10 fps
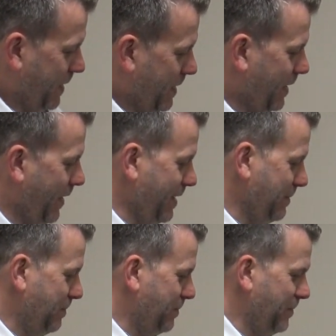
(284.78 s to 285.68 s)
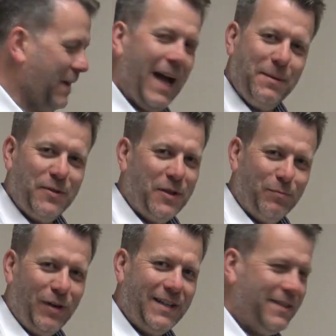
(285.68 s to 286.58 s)
like that. Absolutely
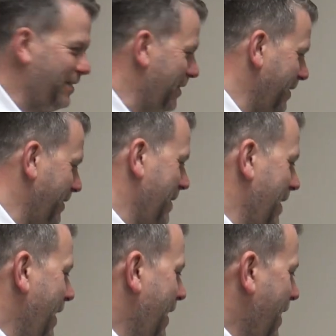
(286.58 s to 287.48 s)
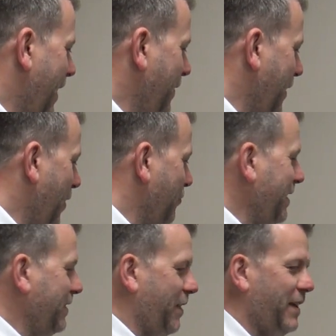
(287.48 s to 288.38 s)
brilliant design. And the
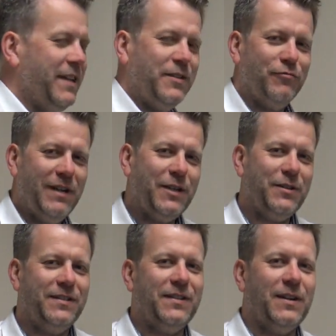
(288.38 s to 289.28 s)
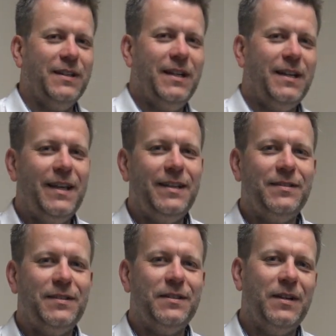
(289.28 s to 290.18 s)
reason I think it's a really good design
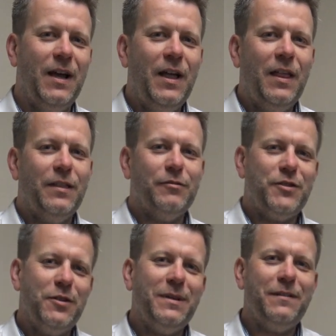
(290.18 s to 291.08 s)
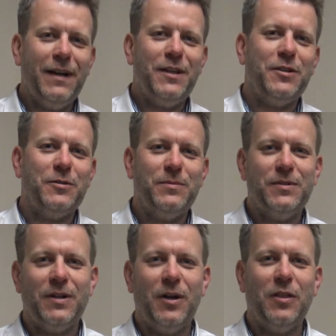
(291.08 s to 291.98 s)
is that there are too many vacuums
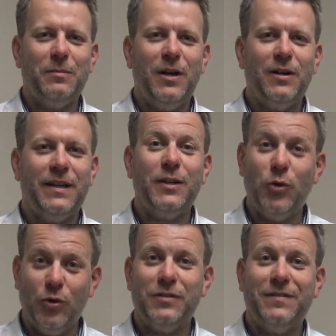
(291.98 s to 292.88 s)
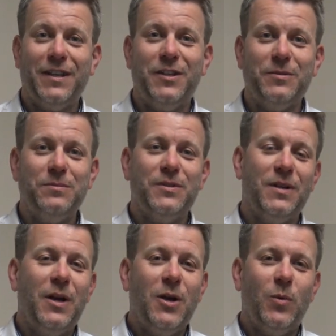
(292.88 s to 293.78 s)
on the market, cordless vacuums,
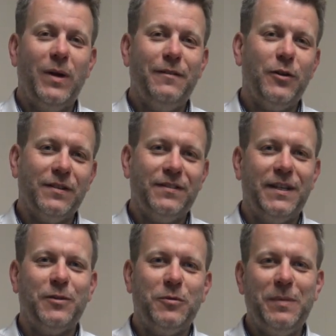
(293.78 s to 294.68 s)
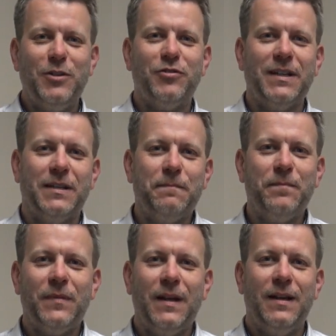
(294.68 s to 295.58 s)
where you've got a sealed battery.
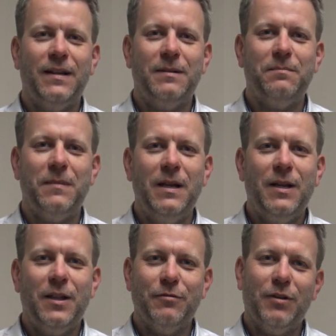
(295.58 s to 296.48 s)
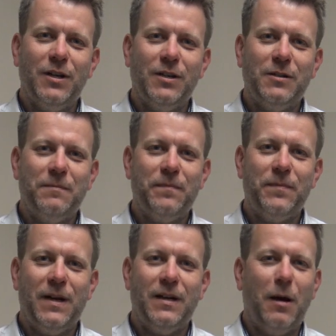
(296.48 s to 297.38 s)
There are,
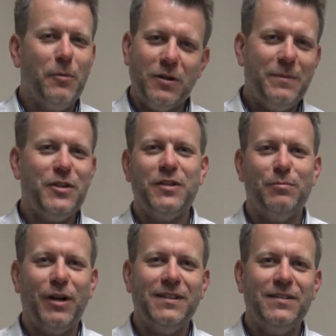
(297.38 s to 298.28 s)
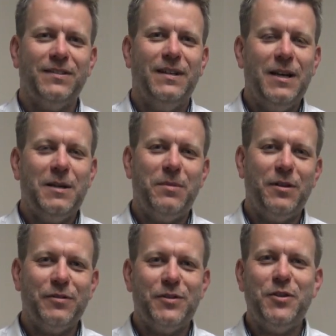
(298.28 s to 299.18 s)
I'm not going to mention the brands, but
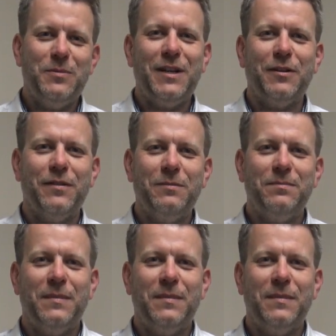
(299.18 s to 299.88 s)
there are too many of them,